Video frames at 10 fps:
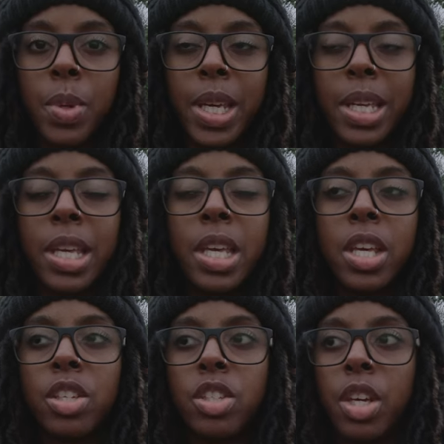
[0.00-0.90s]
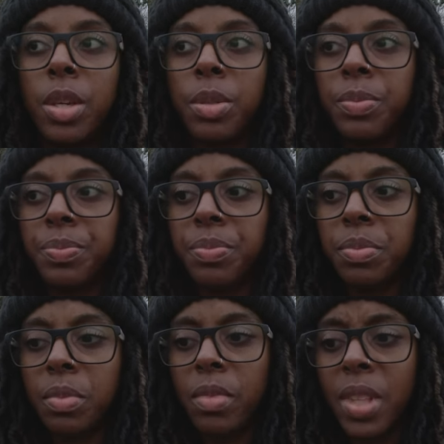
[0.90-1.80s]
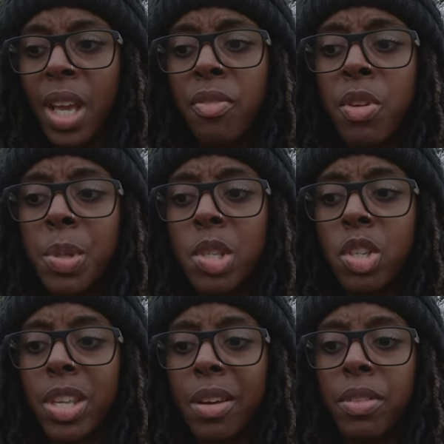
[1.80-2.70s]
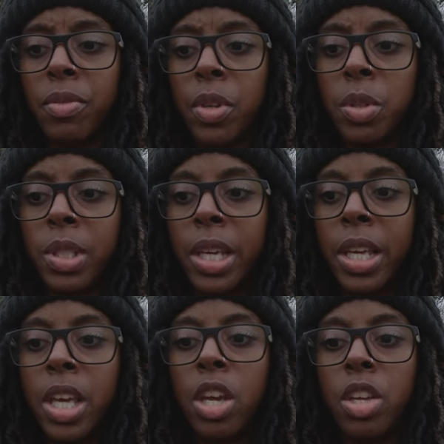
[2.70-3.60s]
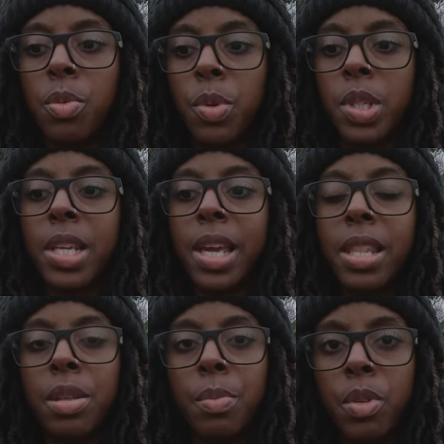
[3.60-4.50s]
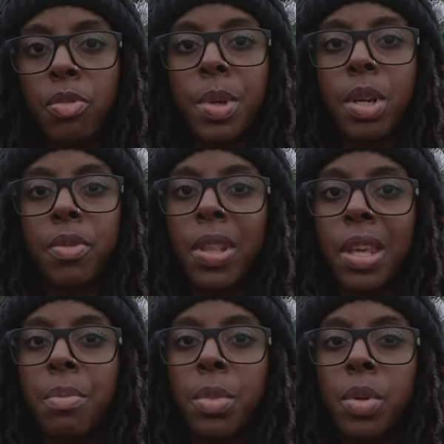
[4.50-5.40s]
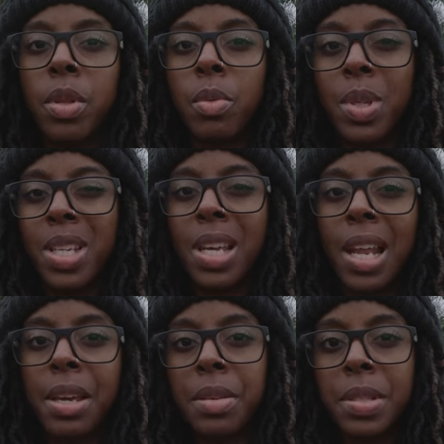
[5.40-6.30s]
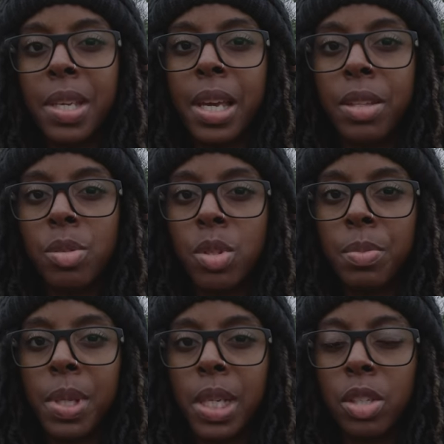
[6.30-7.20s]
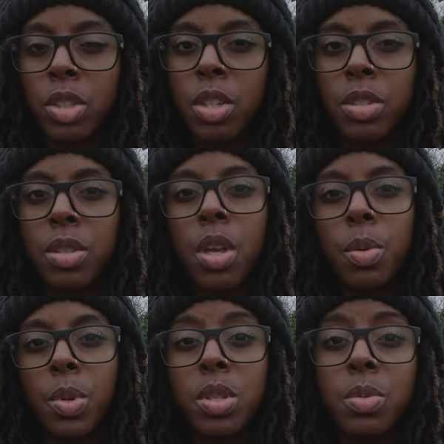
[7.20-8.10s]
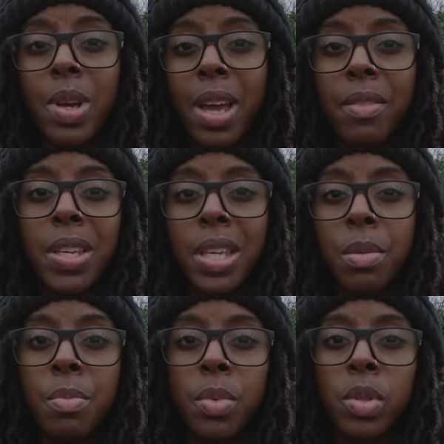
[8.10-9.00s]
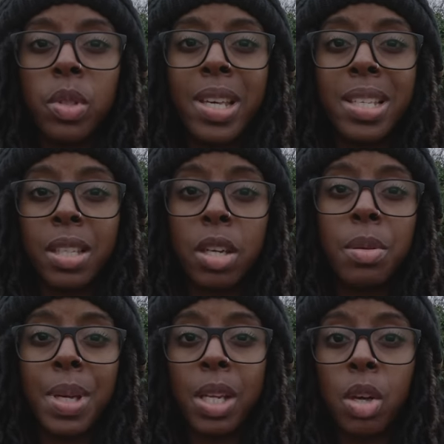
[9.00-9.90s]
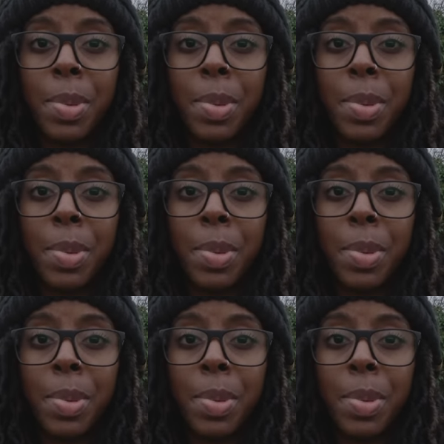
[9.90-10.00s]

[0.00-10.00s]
with it. So if you were to just have the Volta, you wouldn't get the movement of the gimbal that would allow you to get those jib-like shots, which is why having a gimbal is going to be a lot